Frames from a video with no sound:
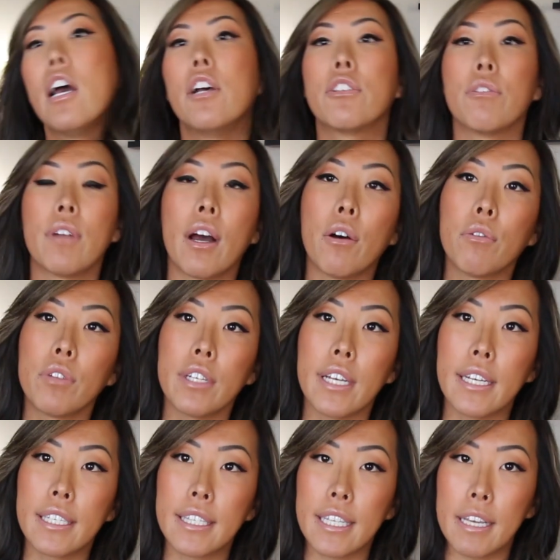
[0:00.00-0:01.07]
So not only
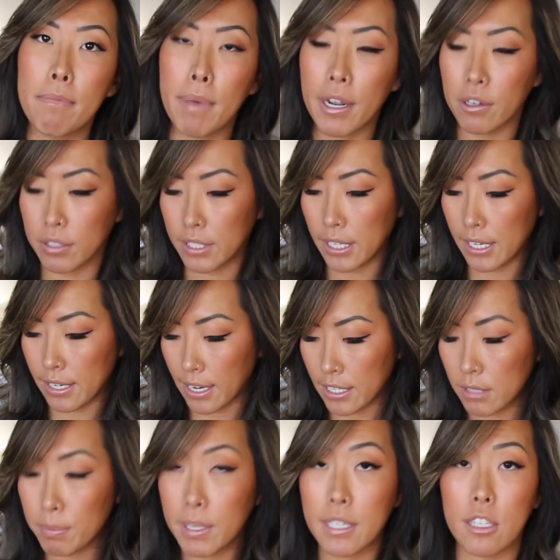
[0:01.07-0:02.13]
is the metal tin
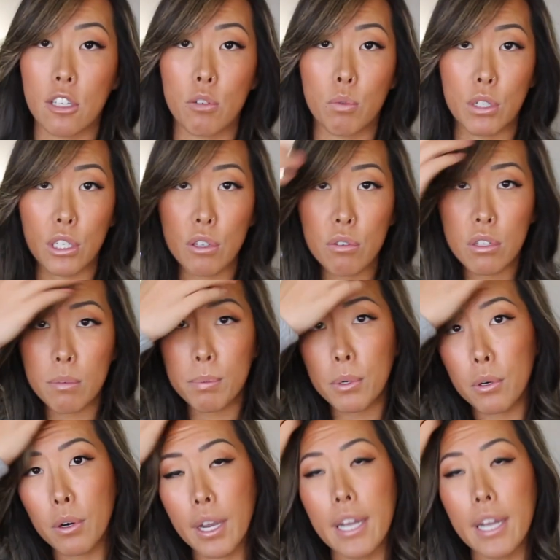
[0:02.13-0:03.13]
nice because it's reusable